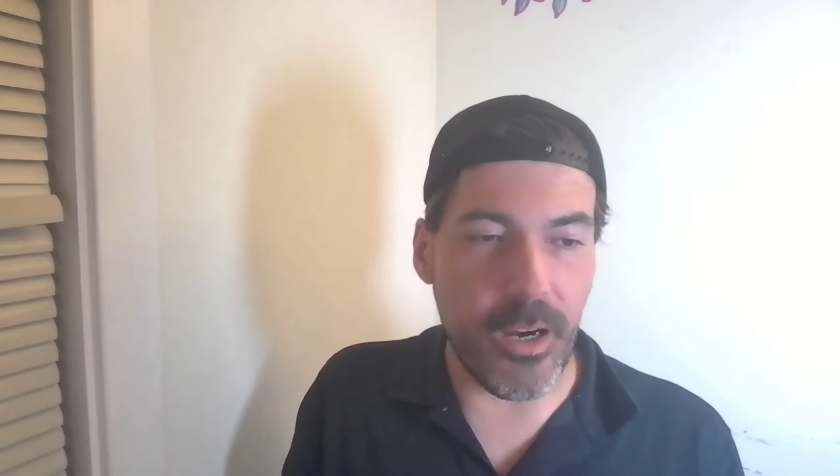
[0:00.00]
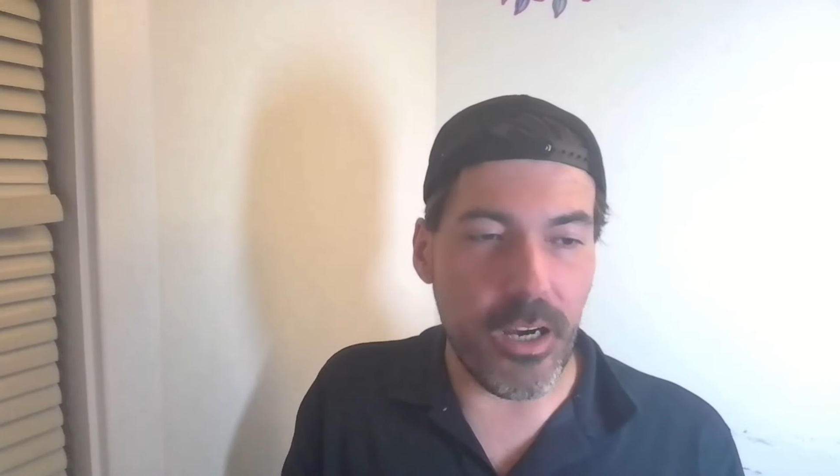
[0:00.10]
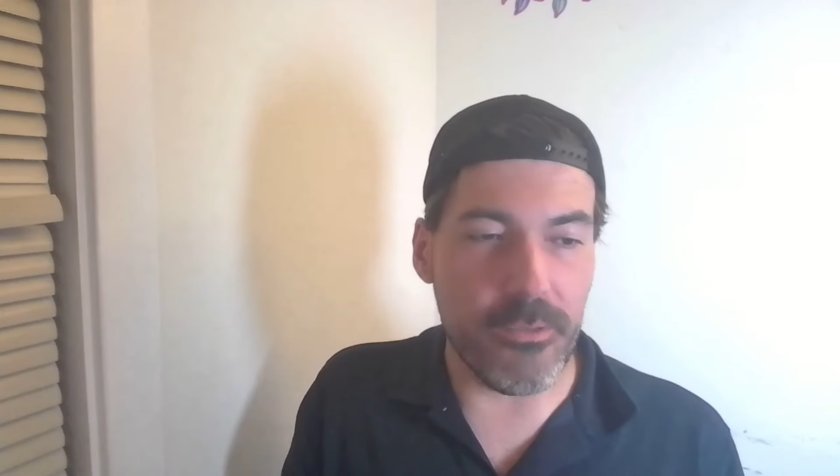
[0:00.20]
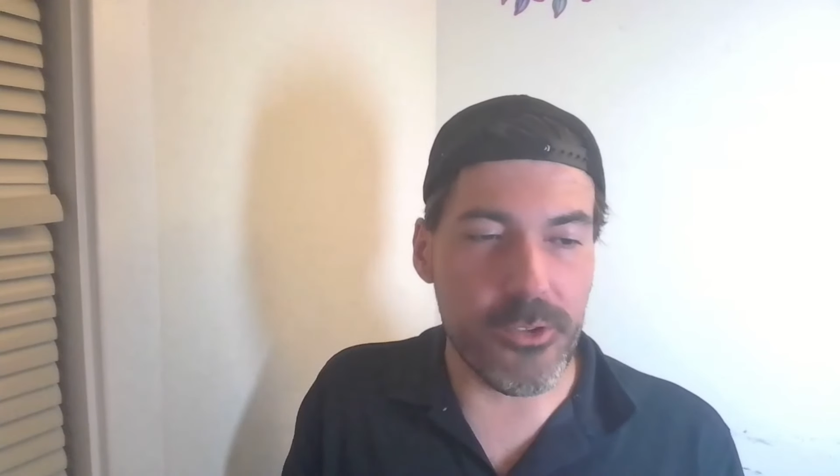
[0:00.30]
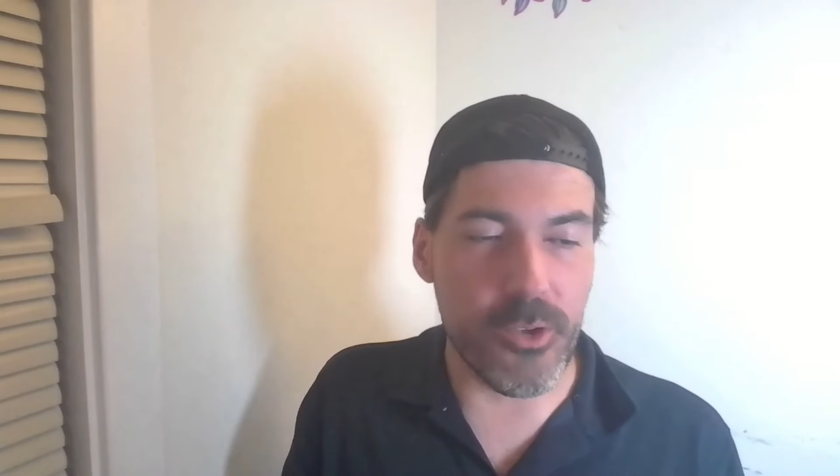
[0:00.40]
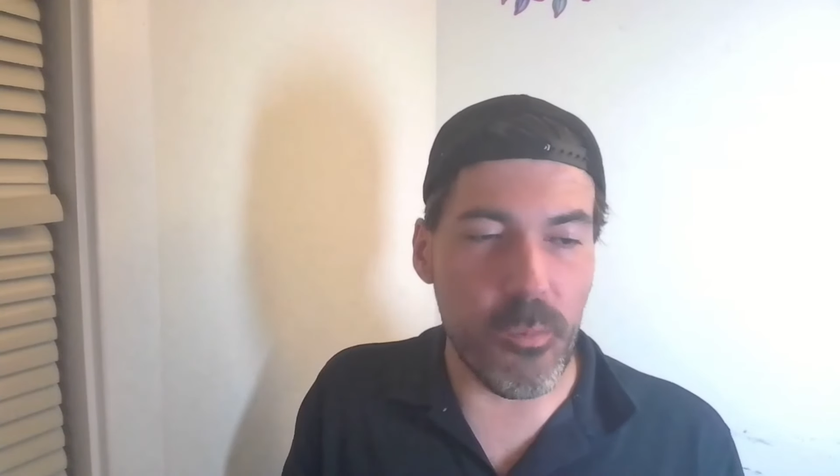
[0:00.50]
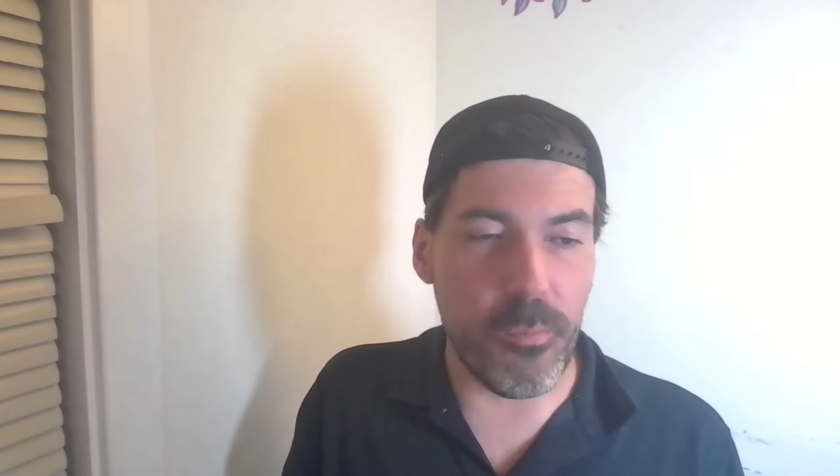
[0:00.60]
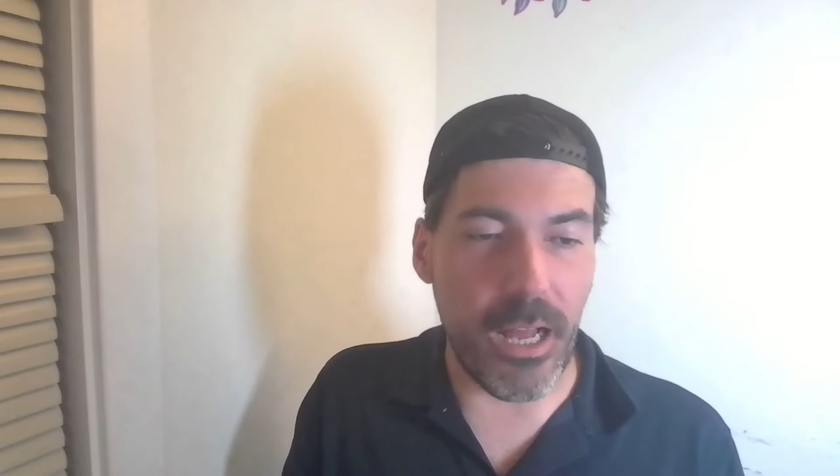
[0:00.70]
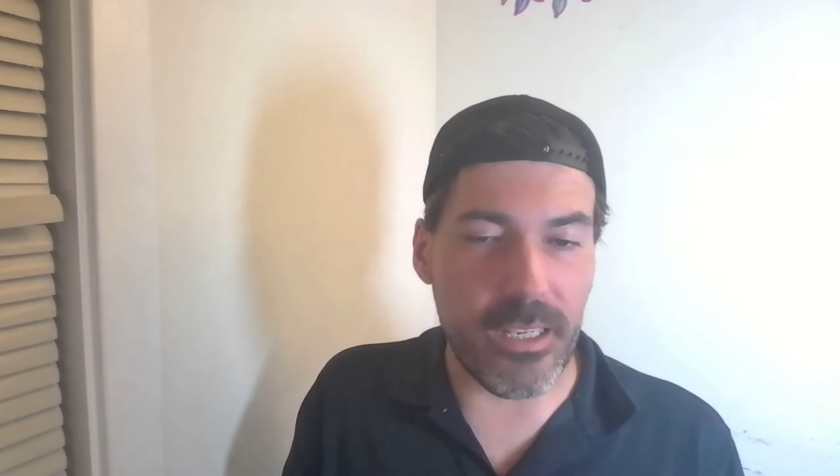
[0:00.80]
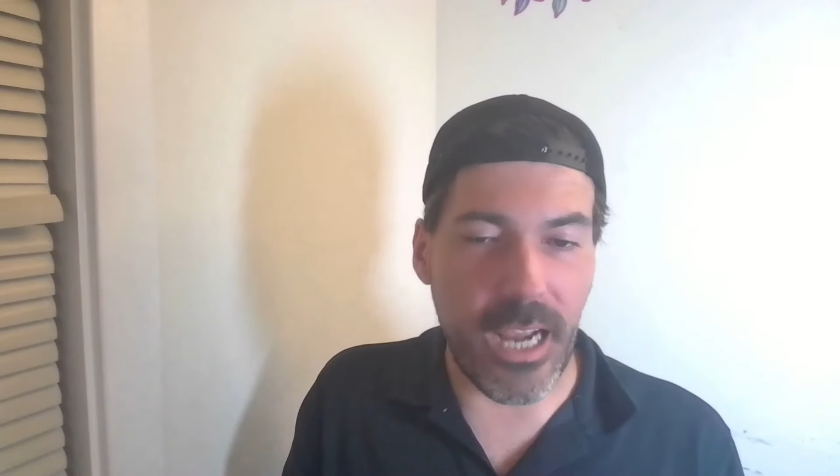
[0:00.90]
of
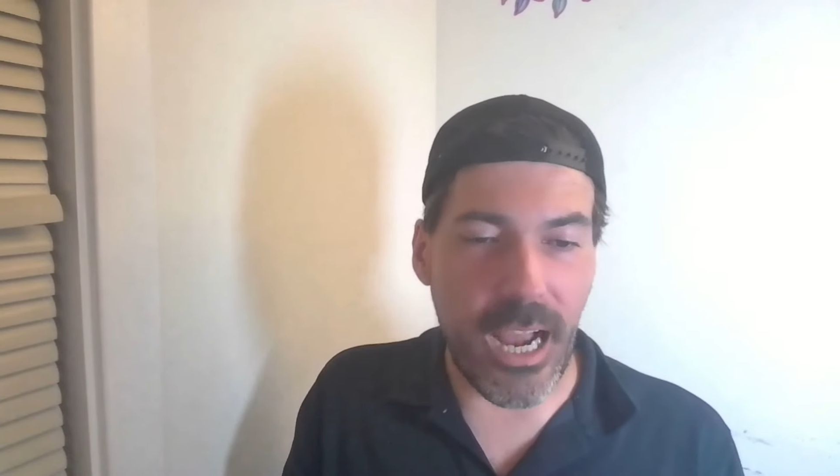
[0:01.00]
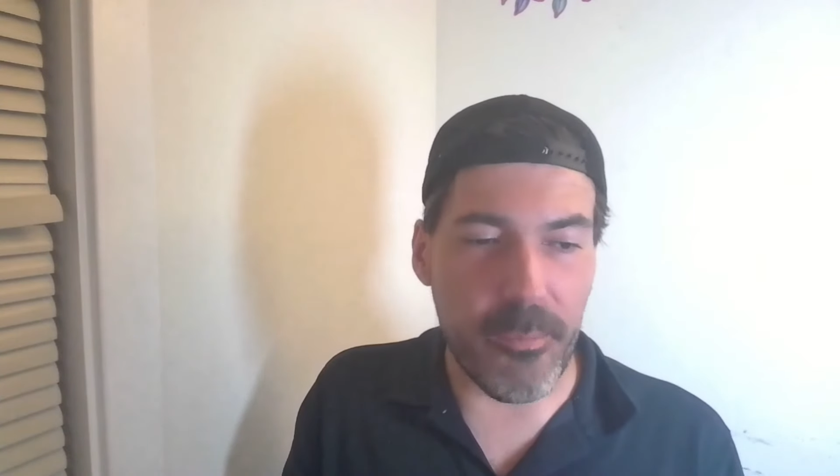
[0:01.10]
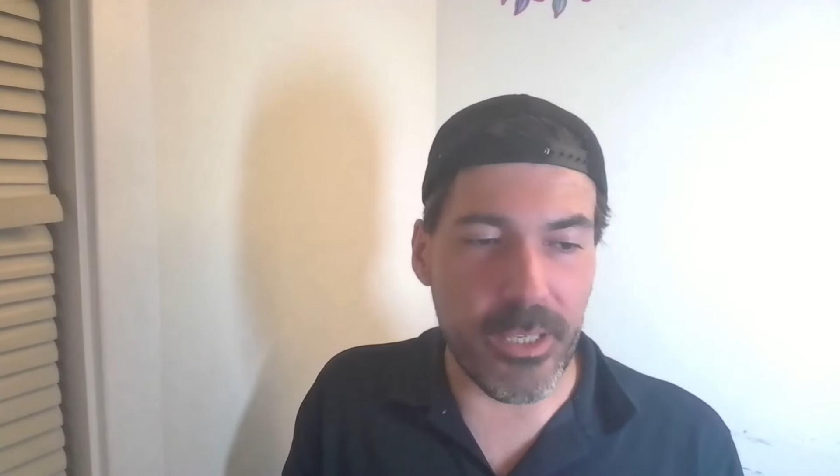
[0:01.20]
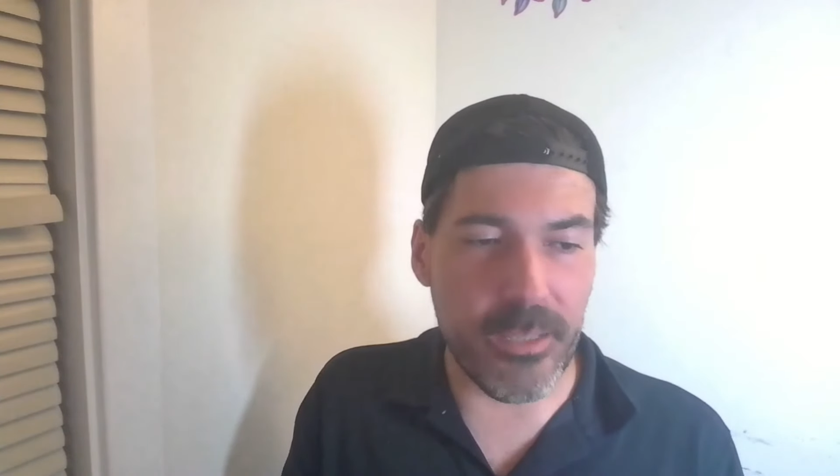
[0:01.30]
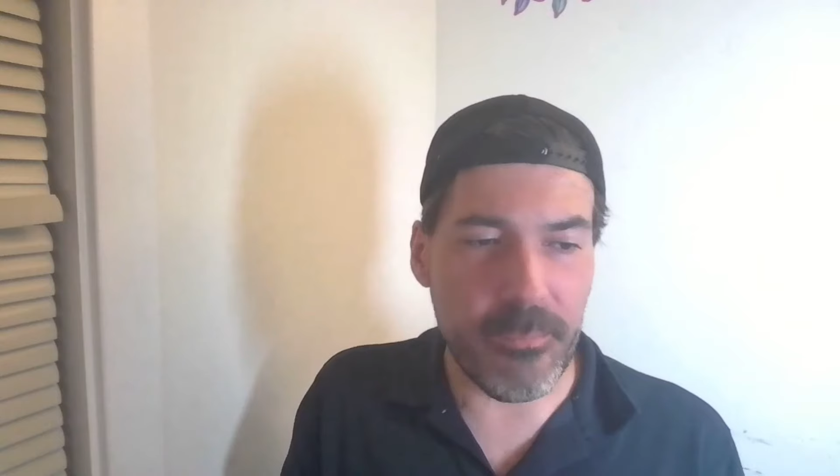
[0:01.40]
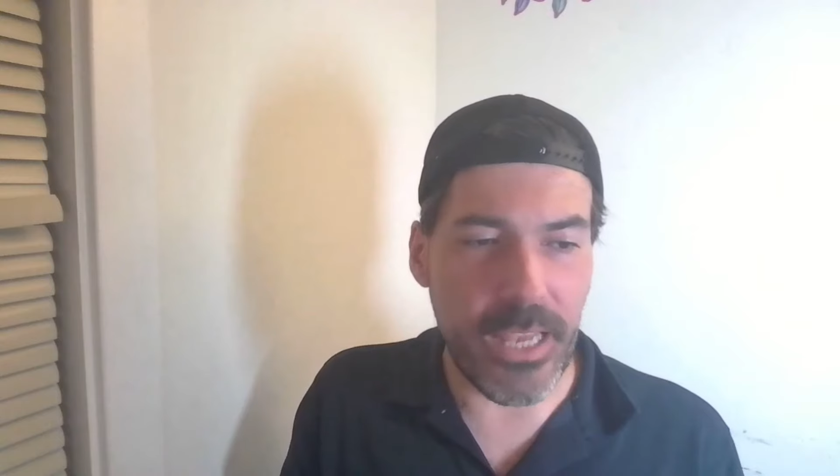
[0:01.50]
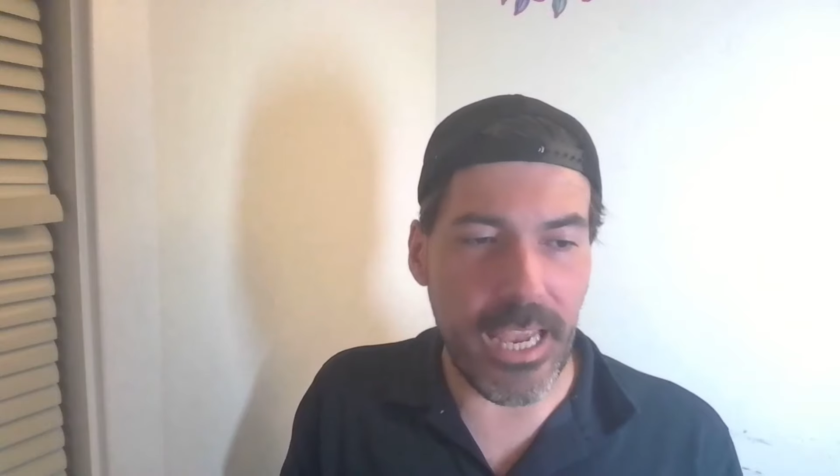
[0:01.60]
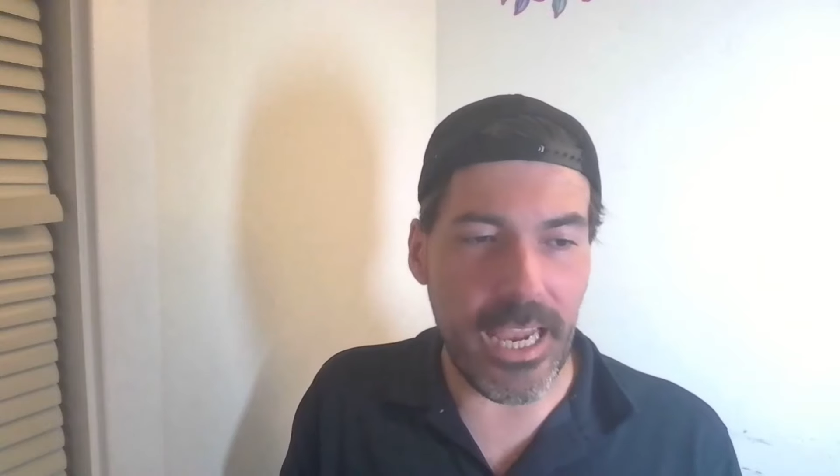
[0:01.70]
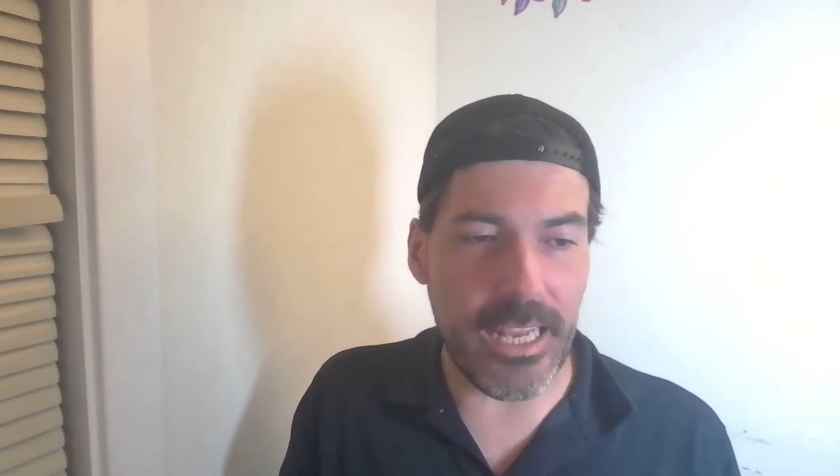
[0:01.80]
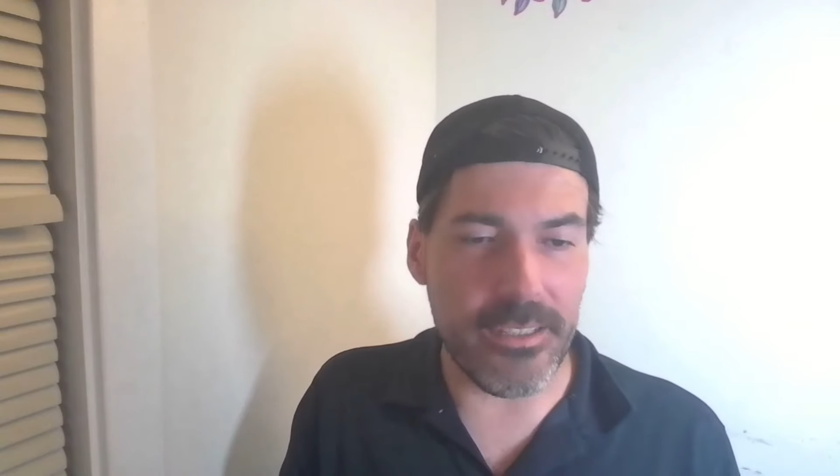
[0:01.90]
Sompal Kamhi
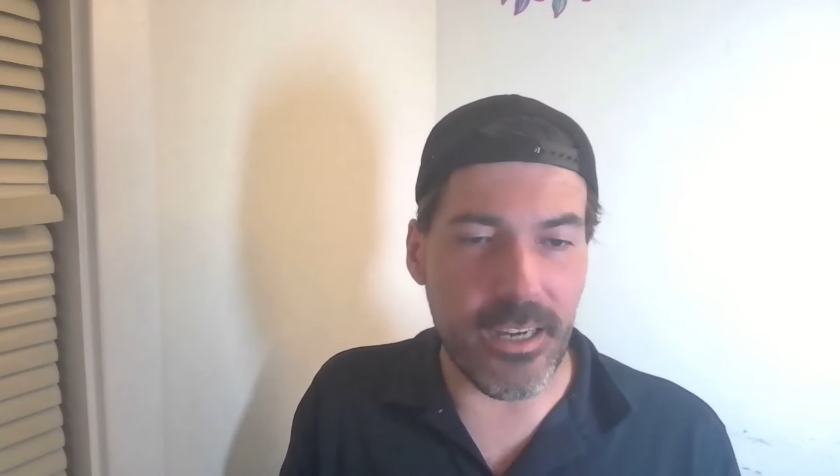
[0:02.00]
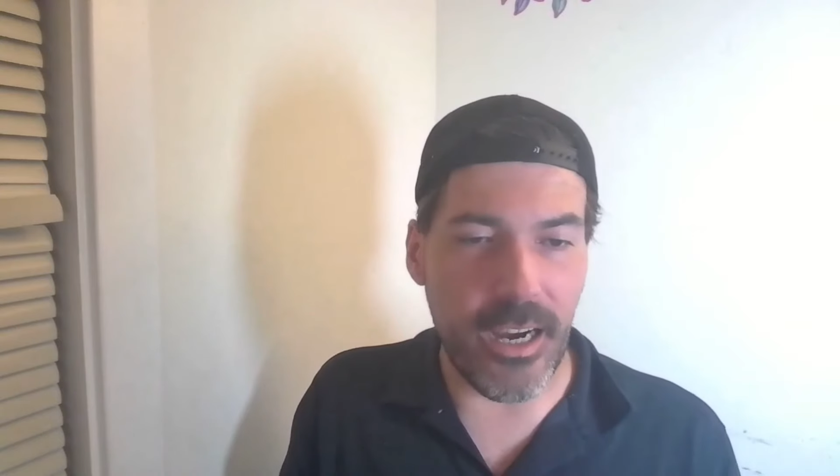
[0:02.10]
and